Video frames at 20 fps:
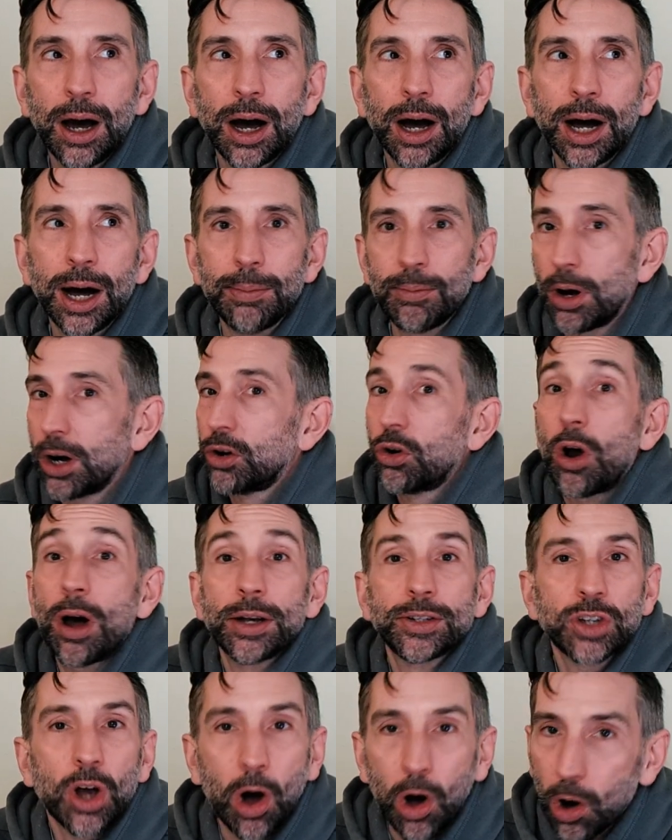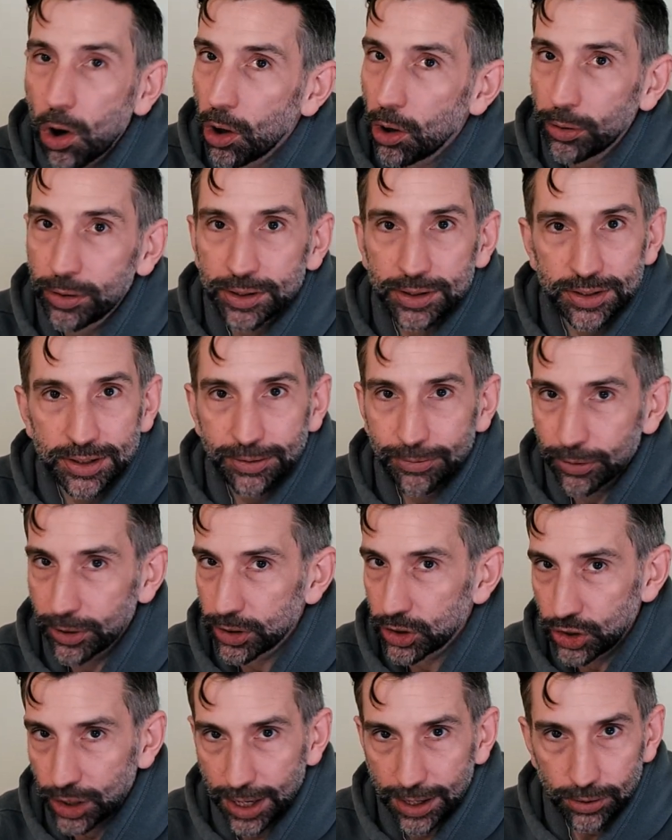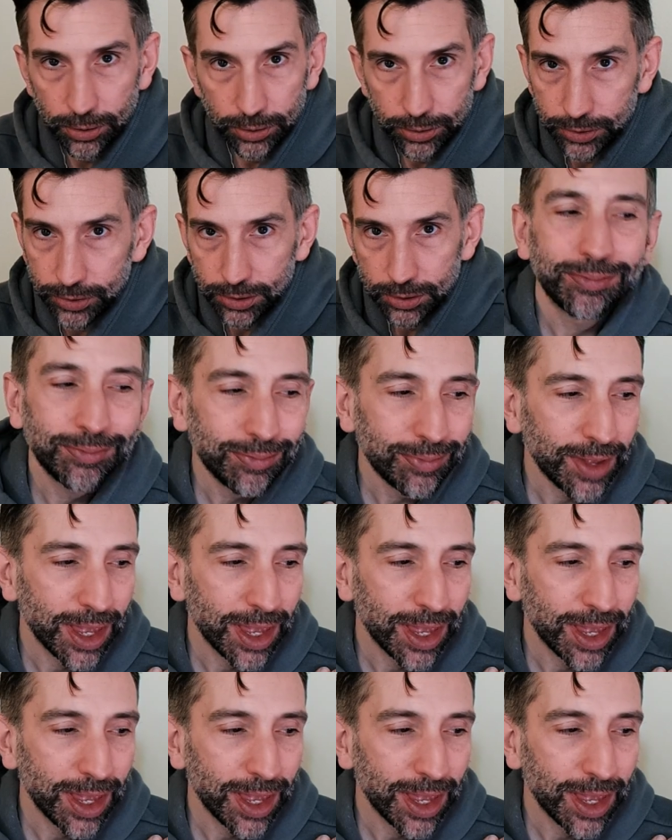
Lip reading: across all these different channels.